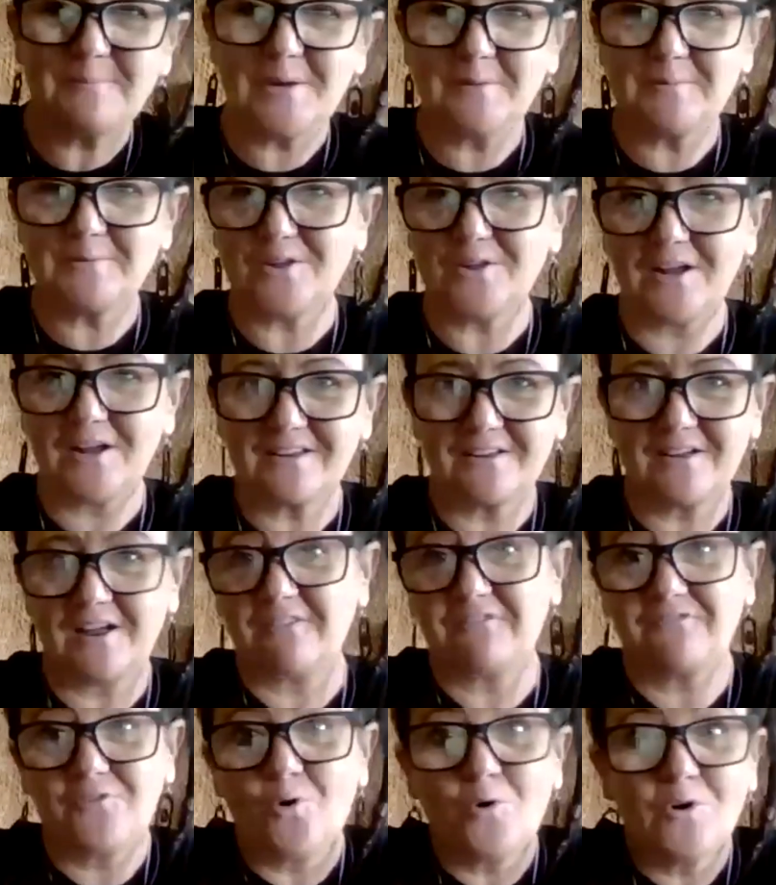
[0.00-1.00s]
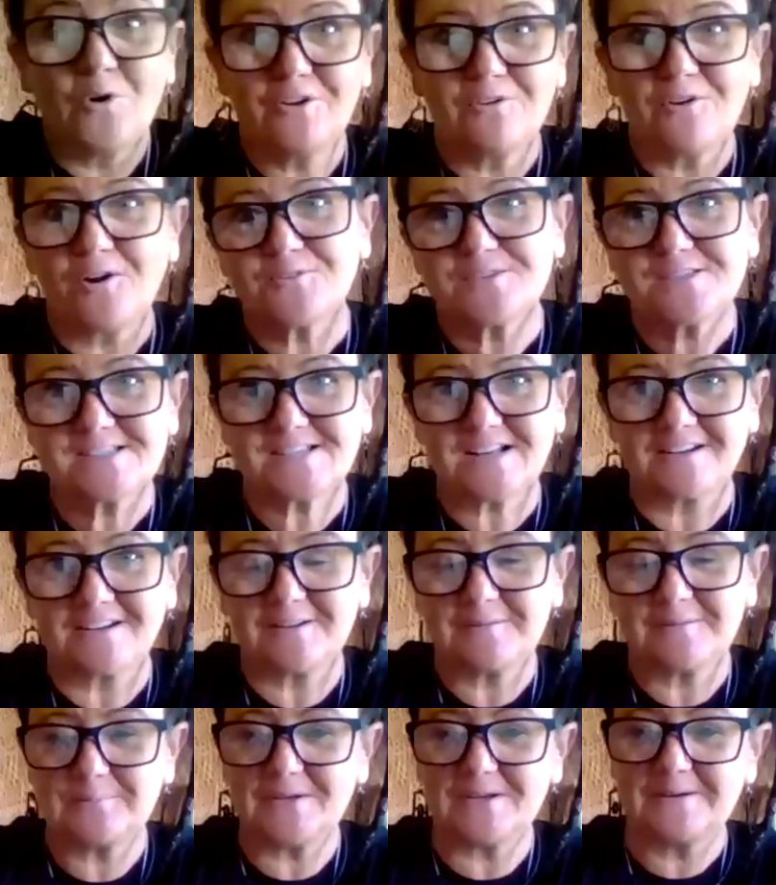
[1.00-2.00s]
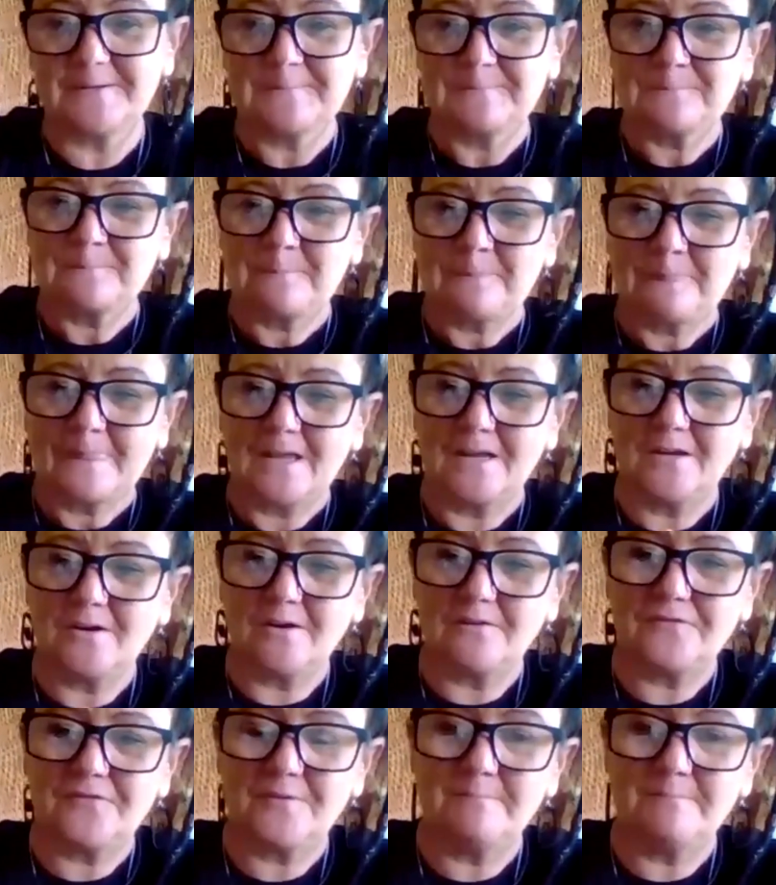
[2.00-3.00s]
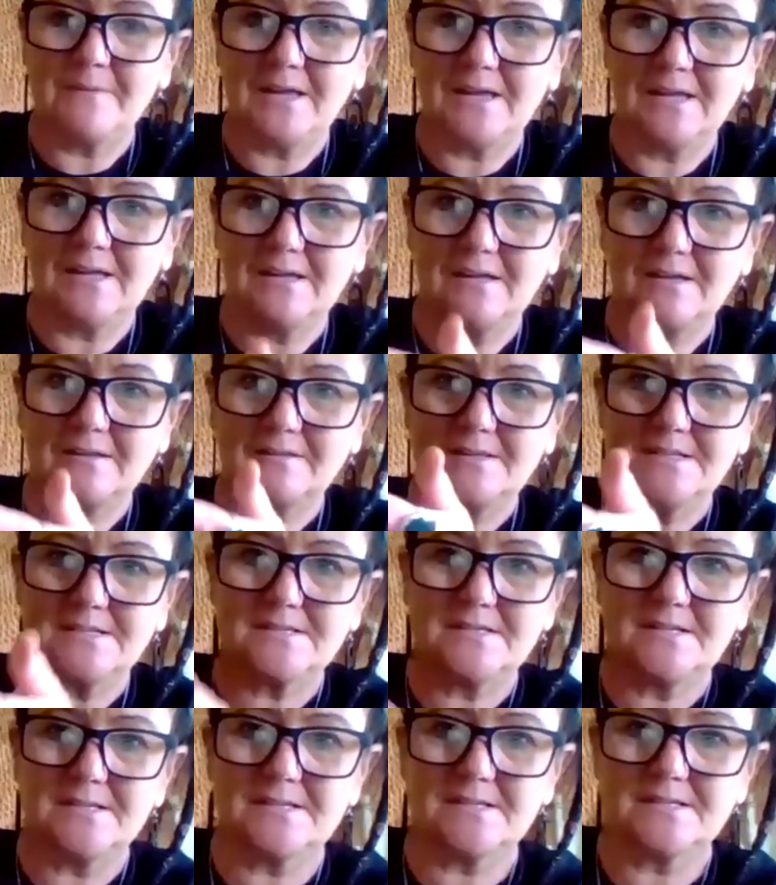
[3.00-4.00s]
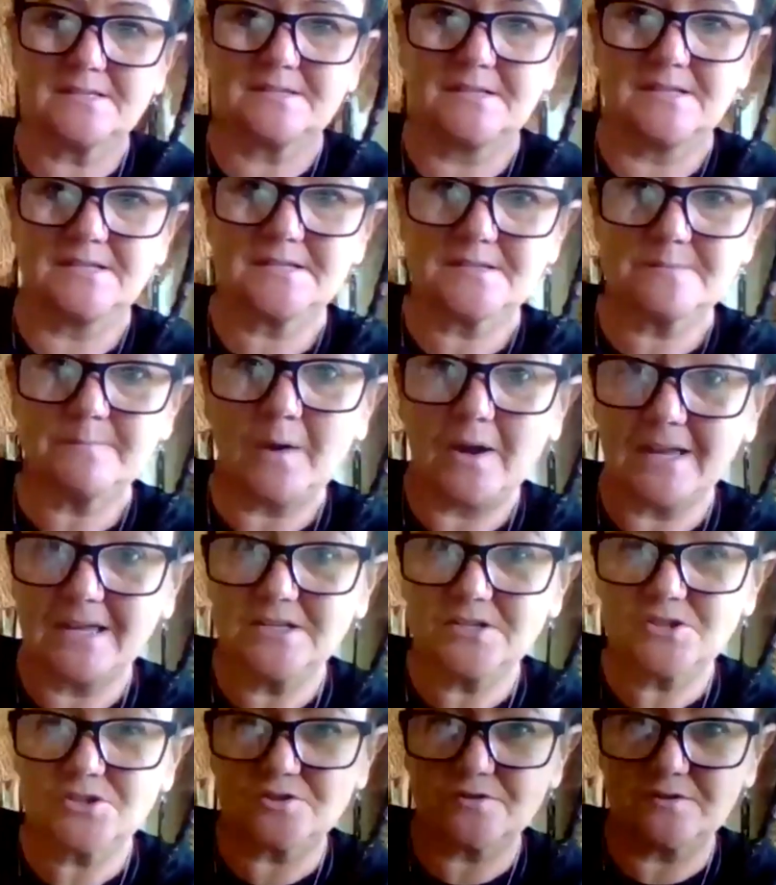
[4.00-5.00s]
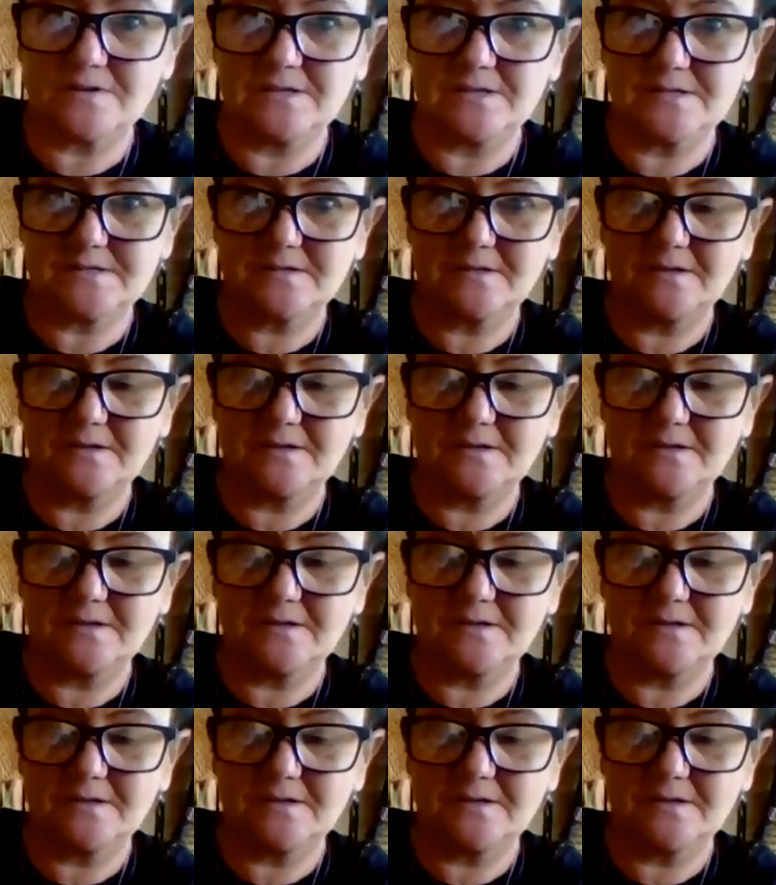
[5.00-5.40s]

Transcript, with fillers: people like a, a four-year-old's done it, but you know, for me, this this is this is my histories.